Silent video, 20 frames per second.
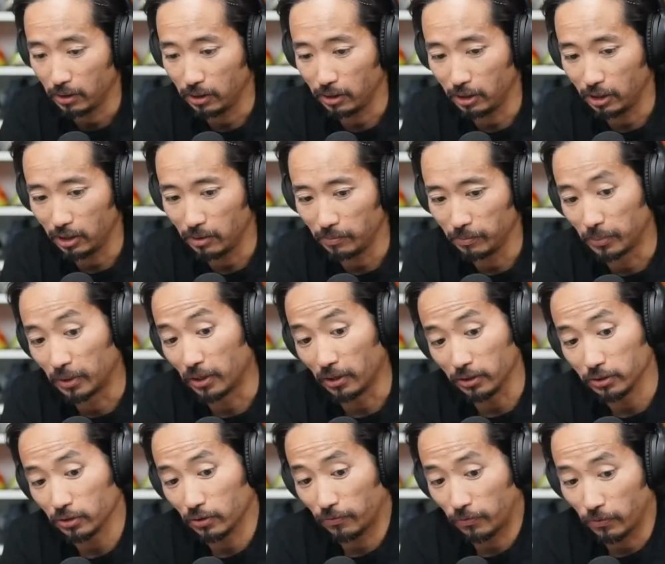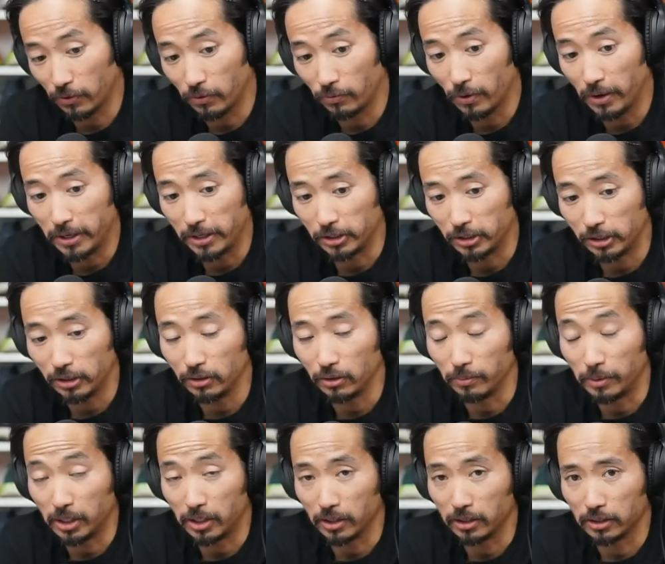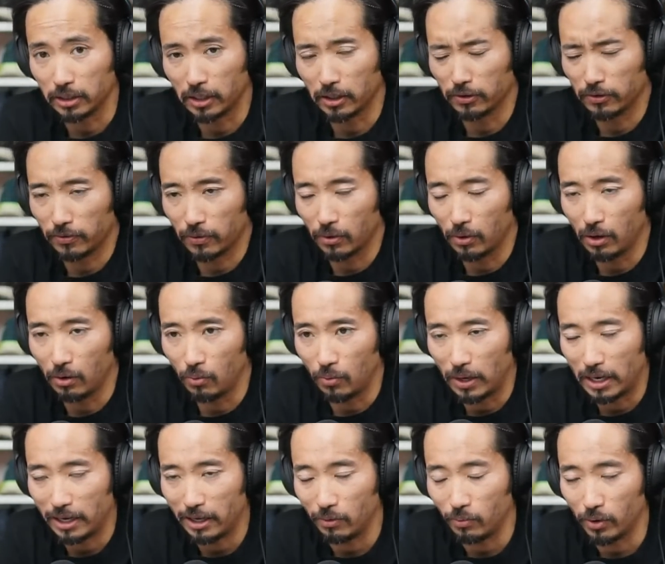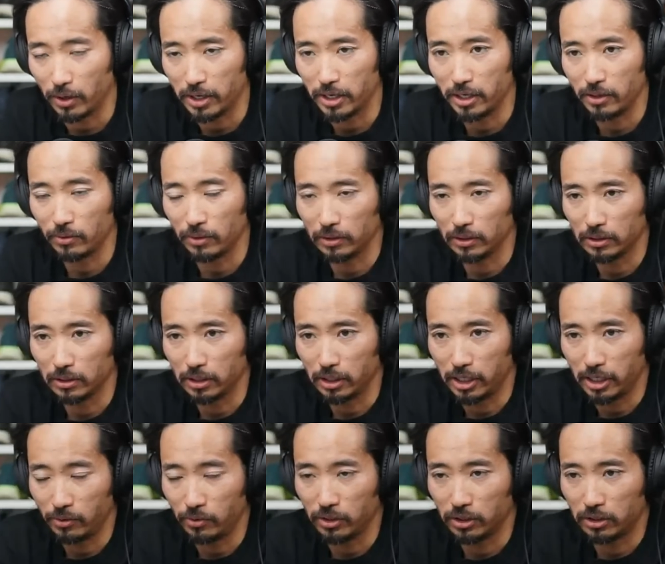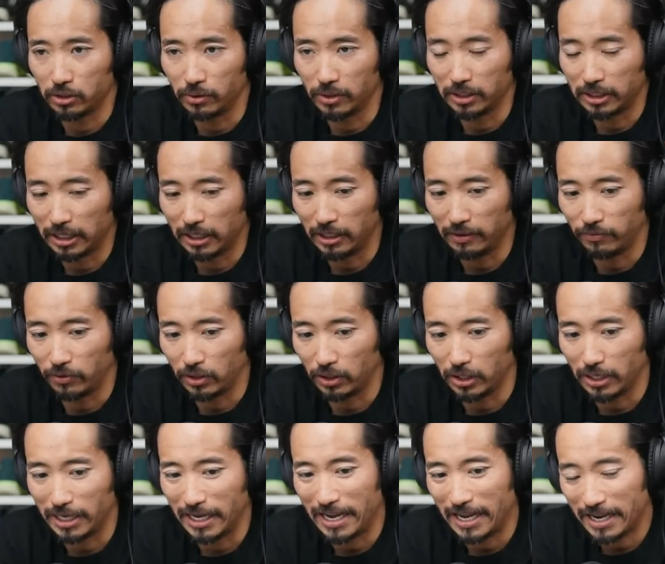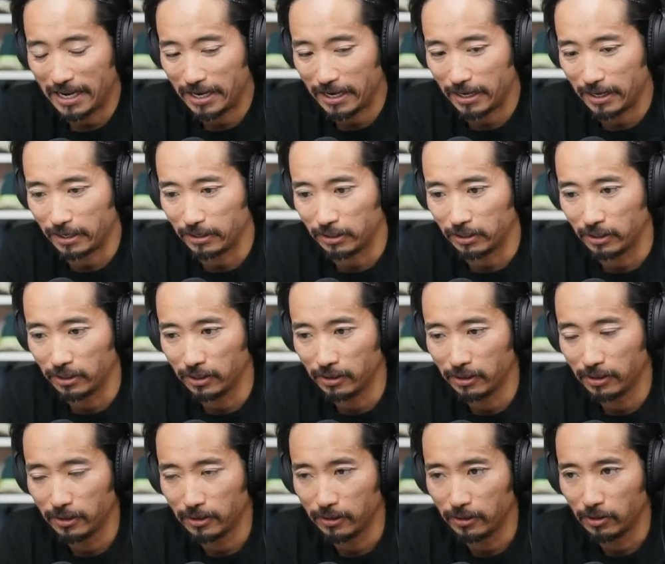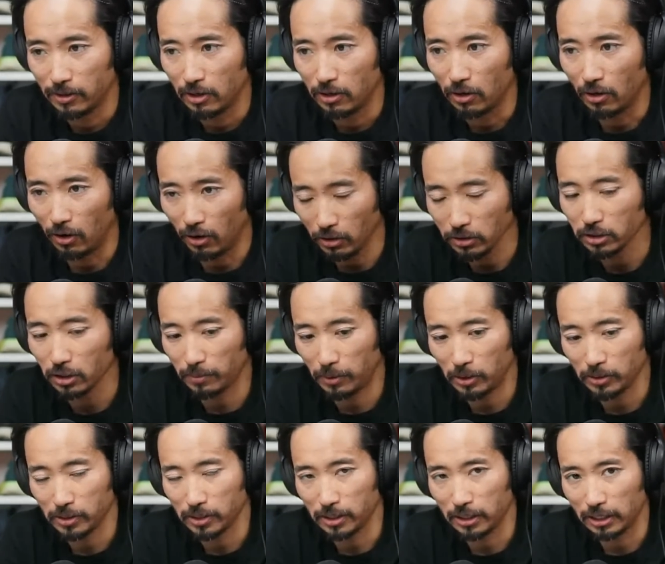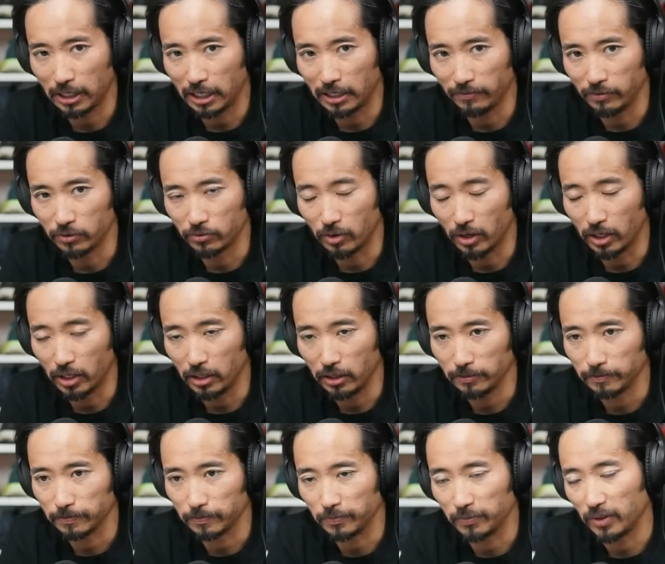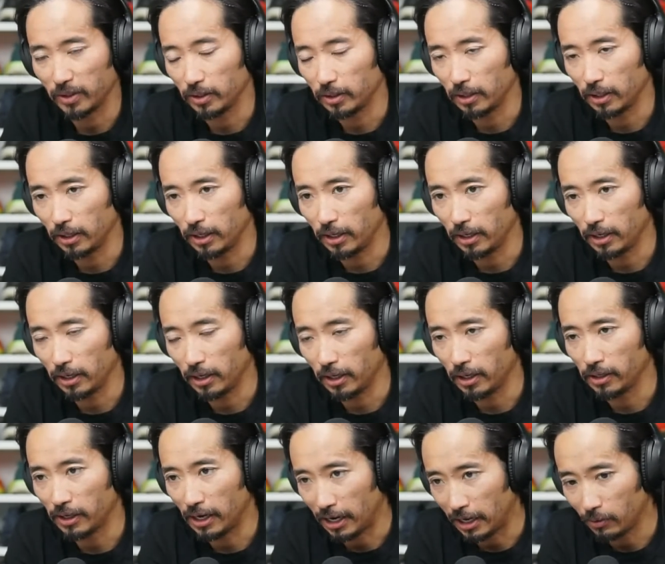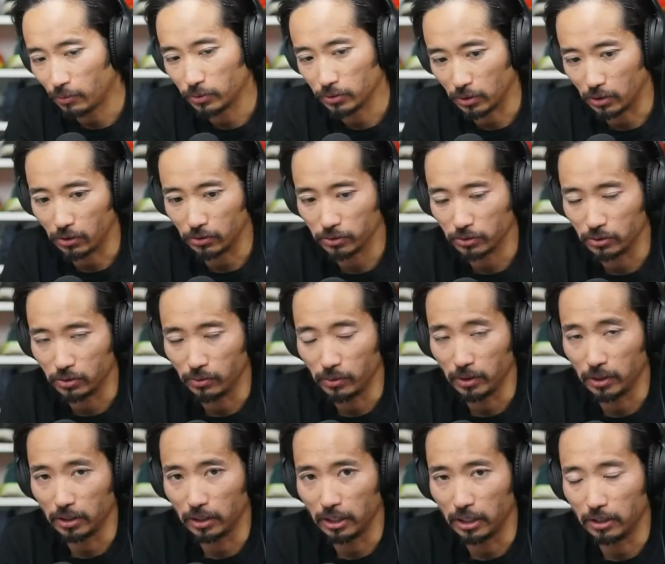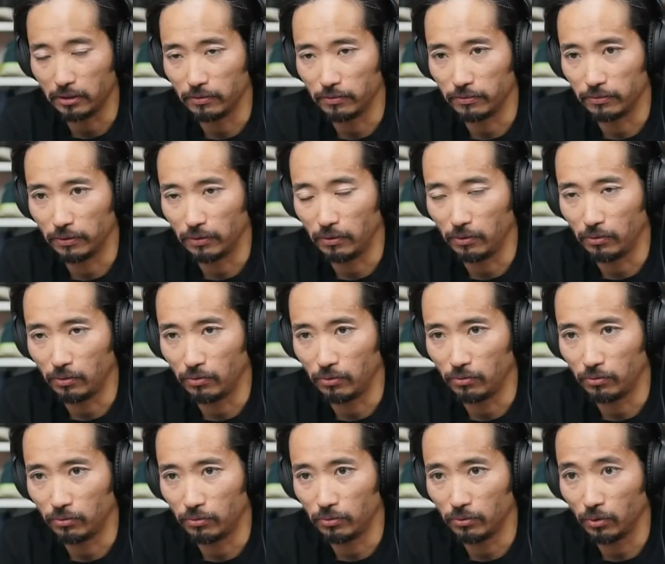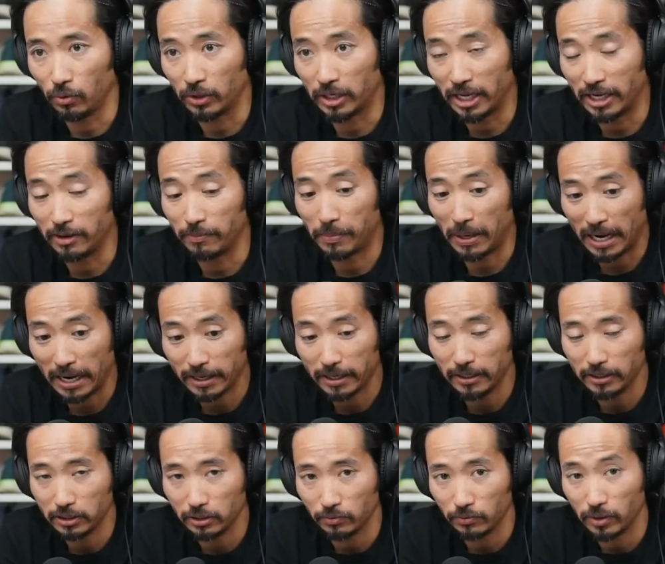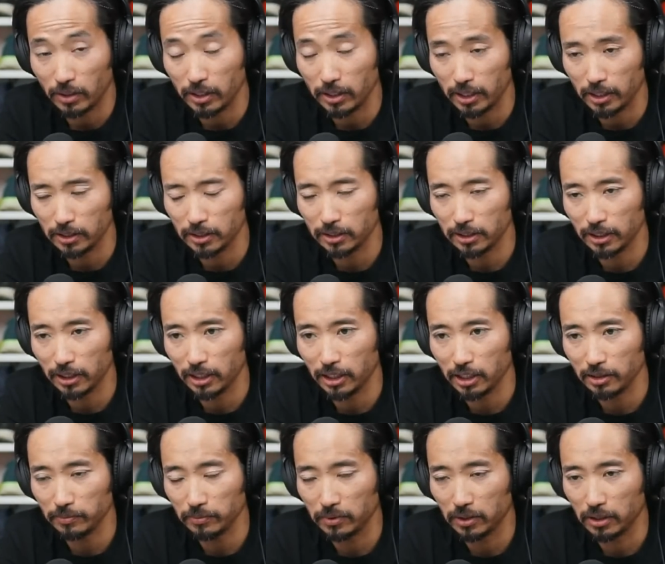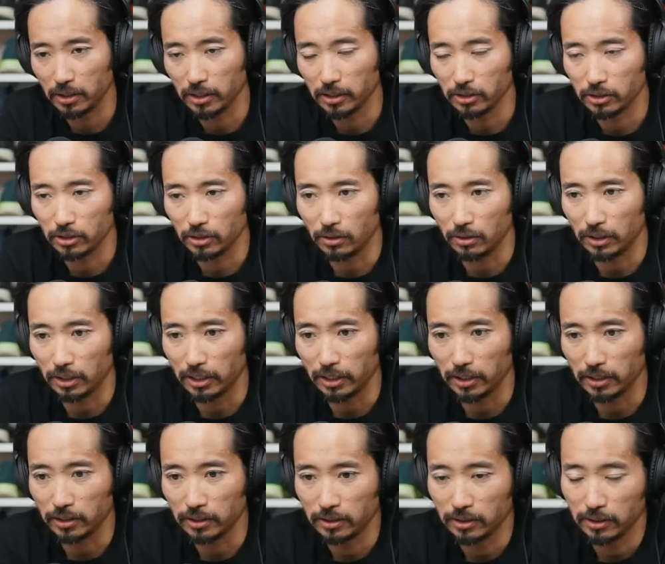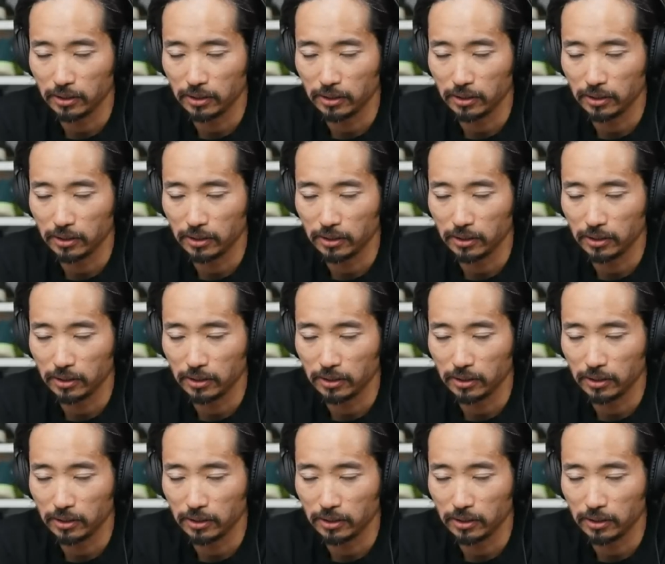Um, but also for the running too, because there's for a while where he he was doing daily vlogging and also posting a lot of his running, and I was also doing a lot of or getting back into running at the time, and so like